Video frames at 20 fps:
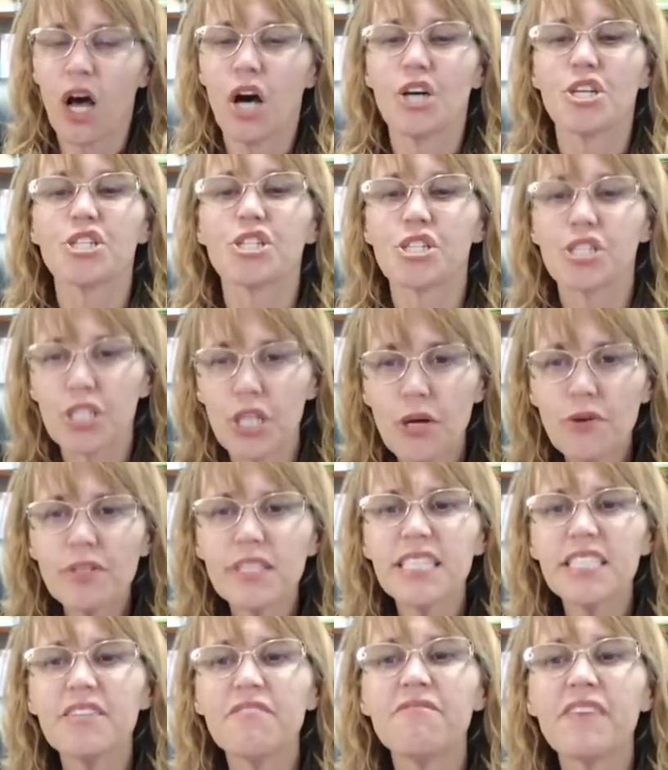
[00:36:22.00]

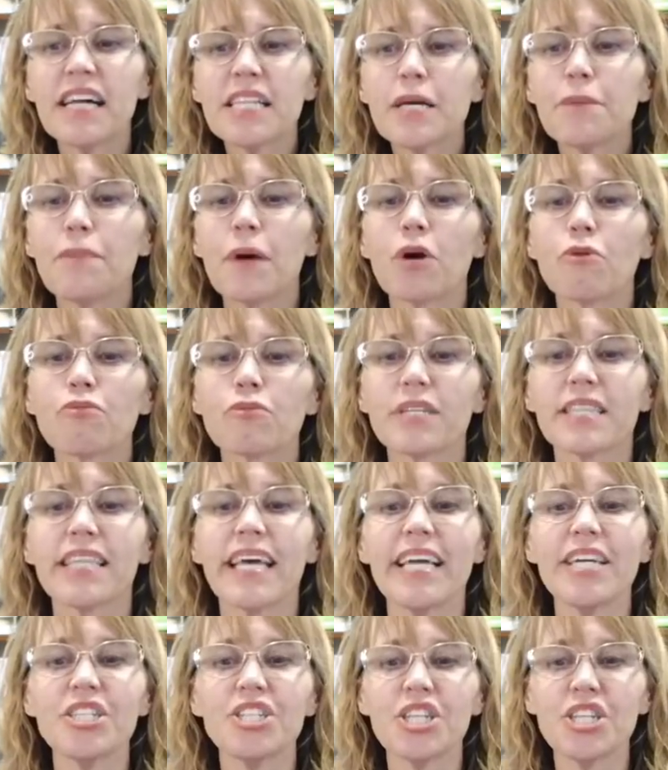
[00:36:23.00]
Slowly develop a
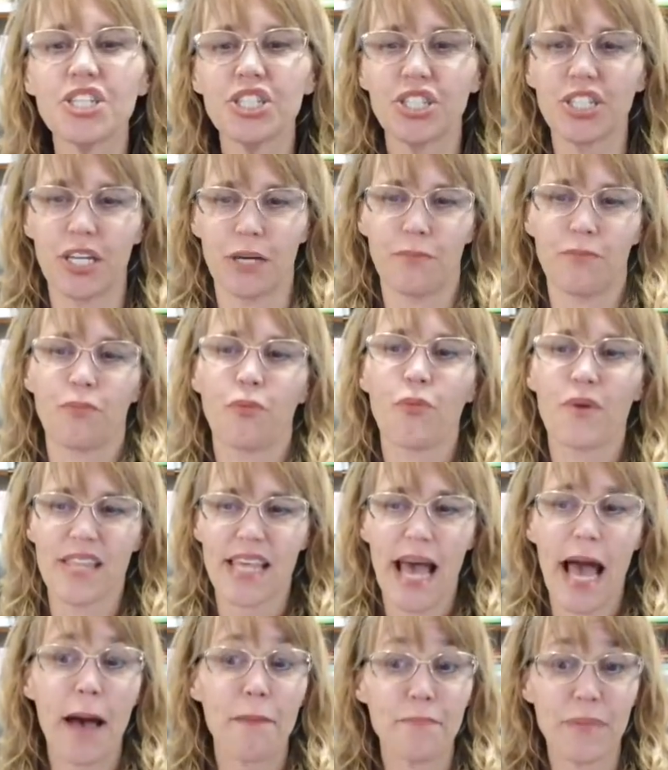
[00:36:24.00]
relationship with
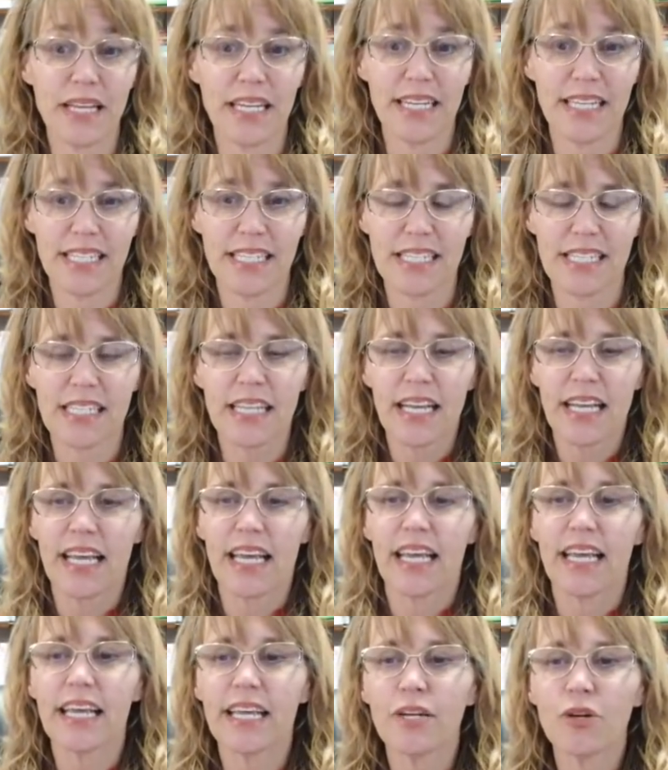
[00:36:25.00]
happiness
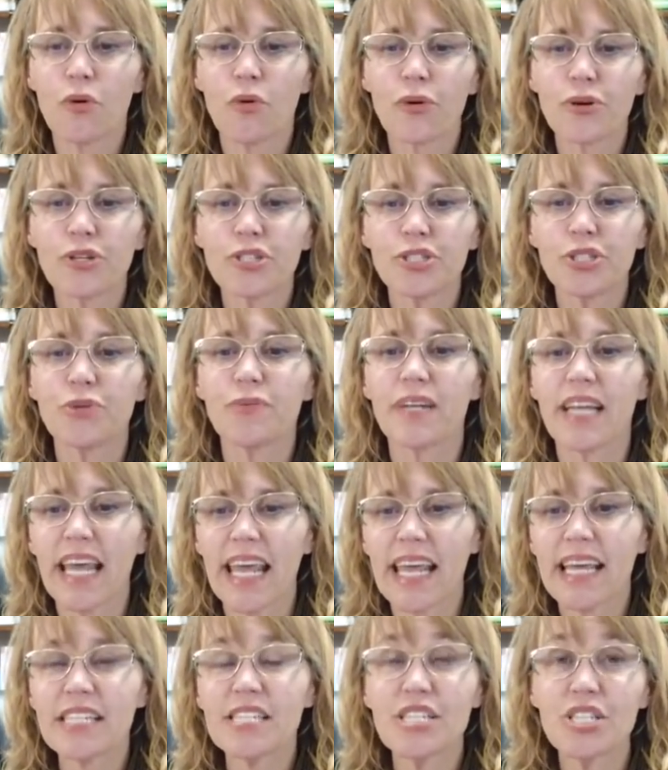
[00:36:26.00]
in order to
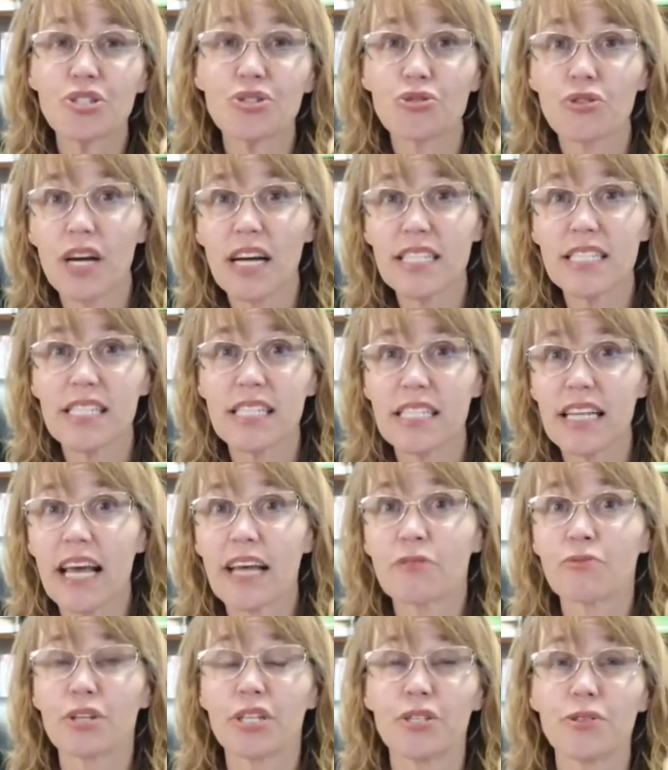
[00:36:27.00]
enhance trust
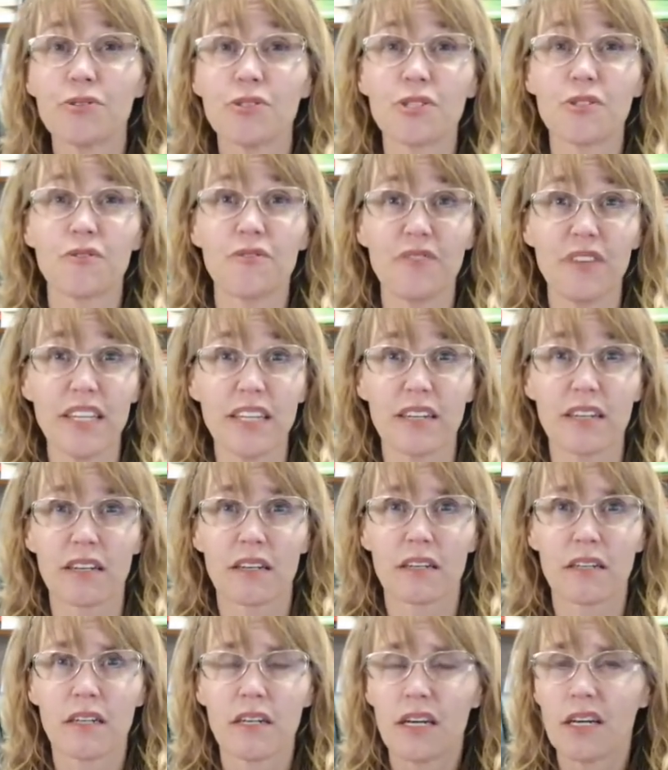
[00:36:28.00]
and reduce fear.
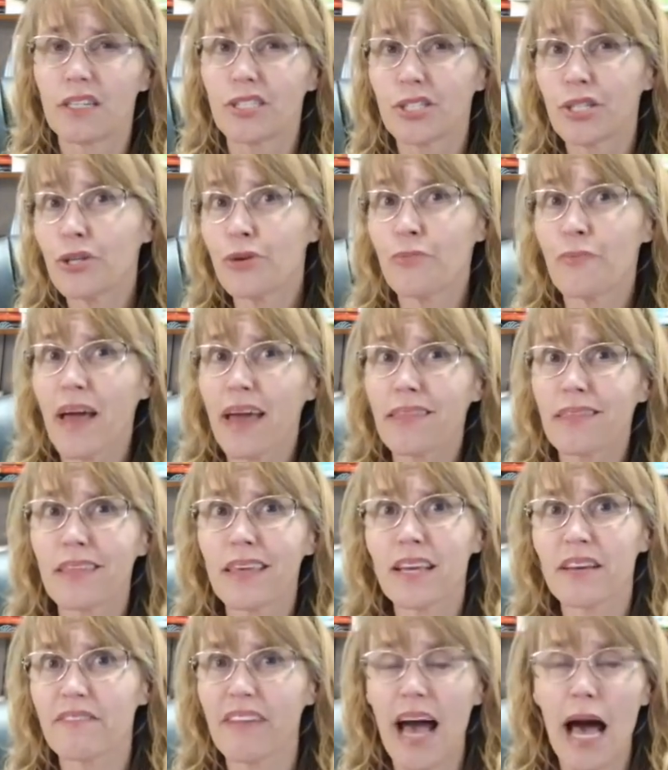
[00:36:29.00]
So you may
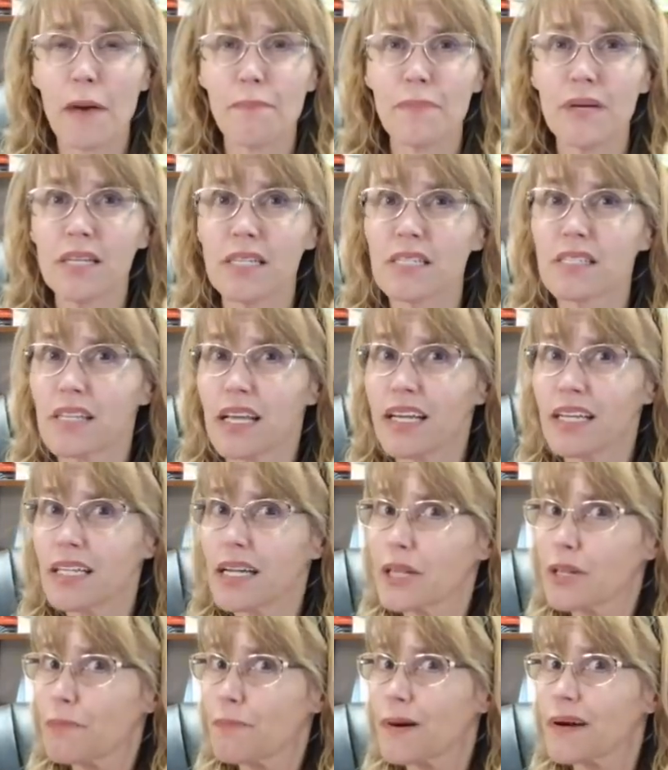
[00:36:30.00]
think of happiness like
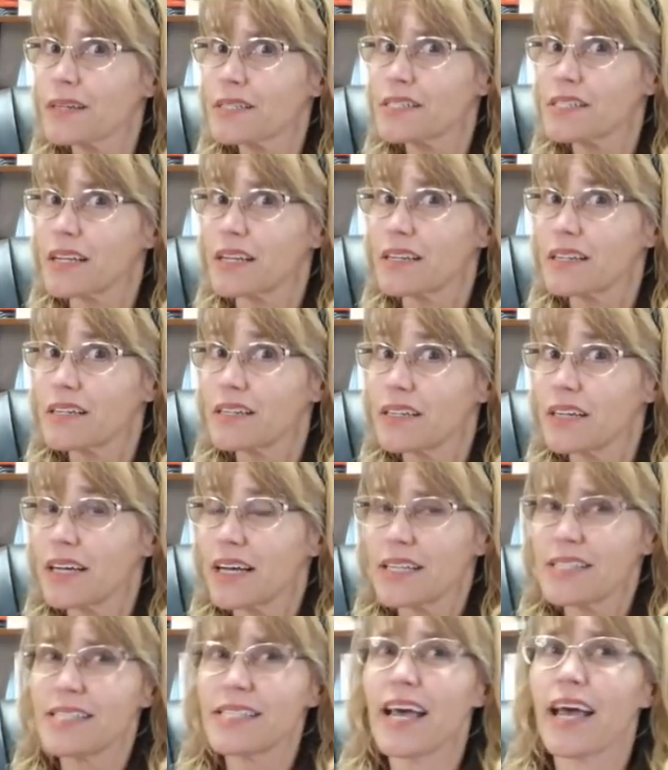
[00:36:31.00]
another person
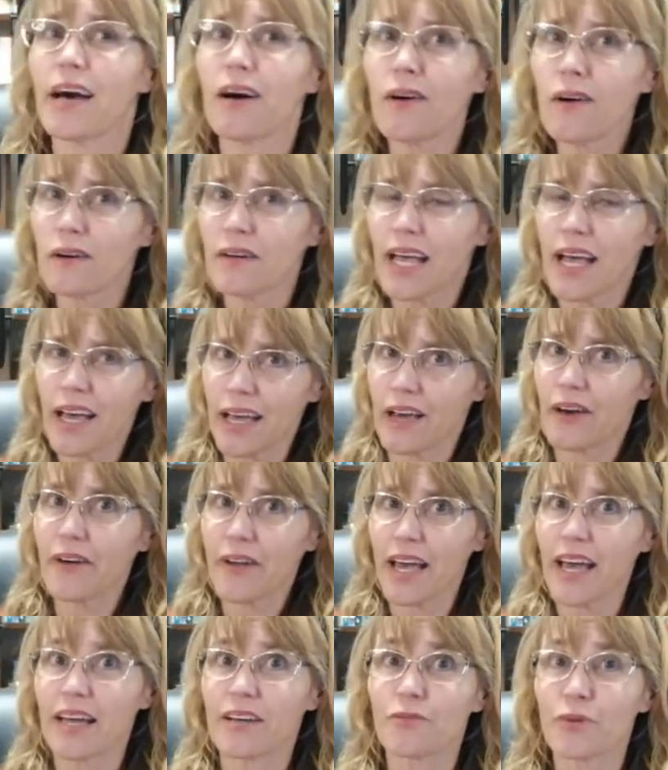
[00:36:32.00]
and say, hey,
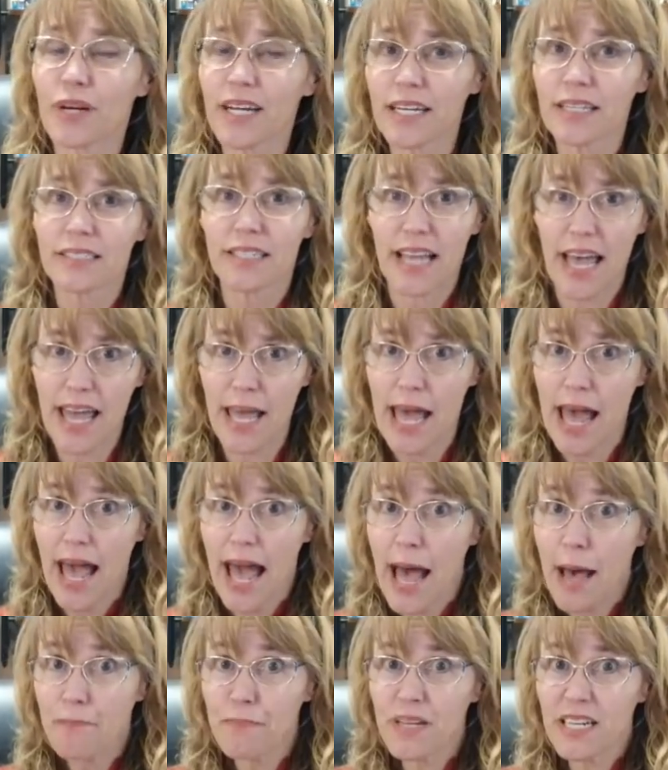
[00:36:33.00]
okay, we're gonna ha
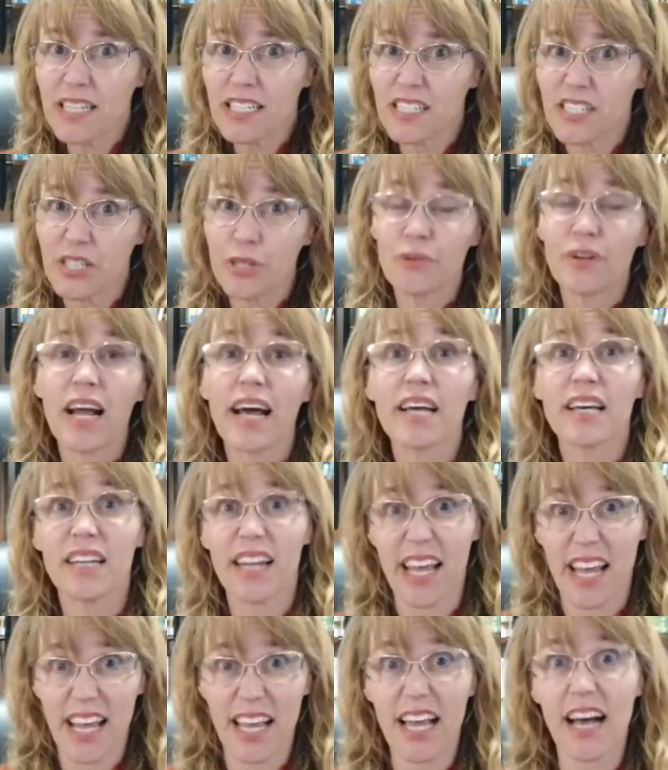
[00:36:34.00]
happiness, you and I are gonna
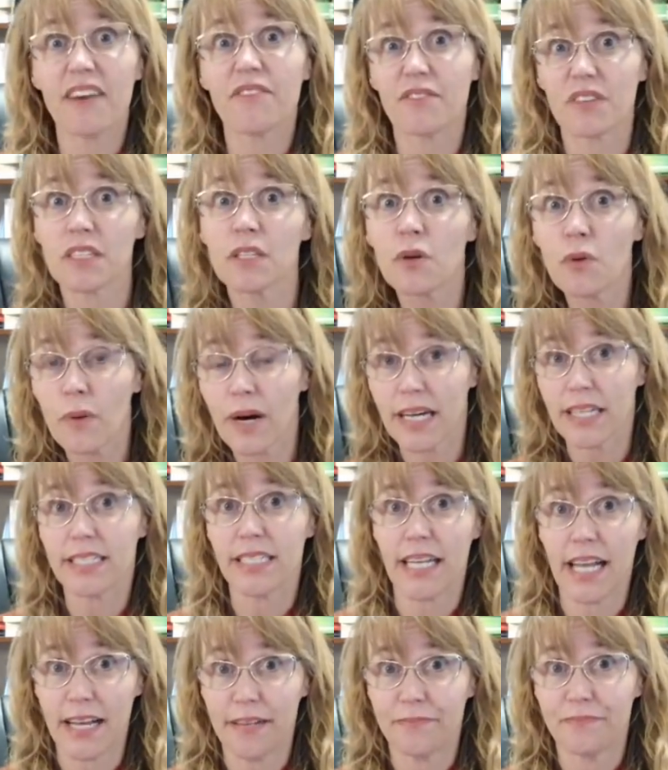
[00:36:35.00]
hang out for a little while
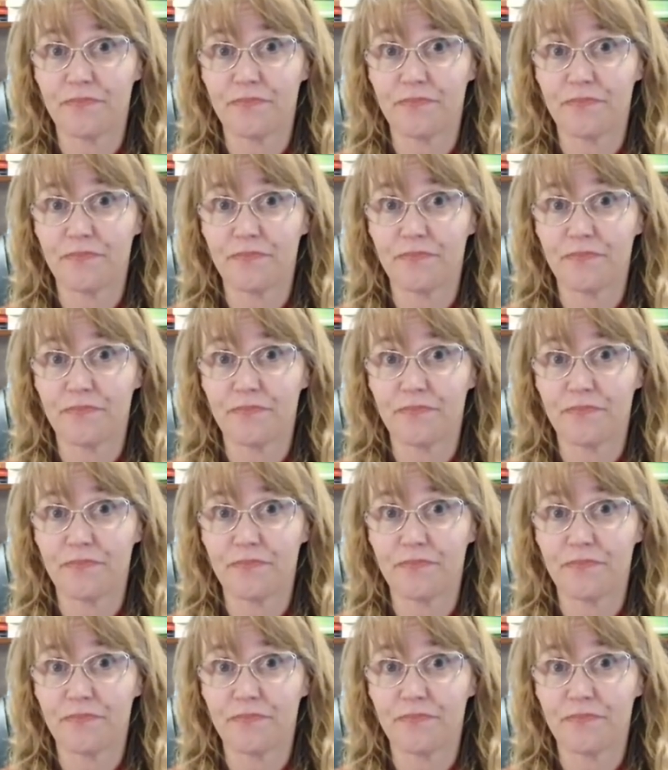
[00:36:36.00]
today.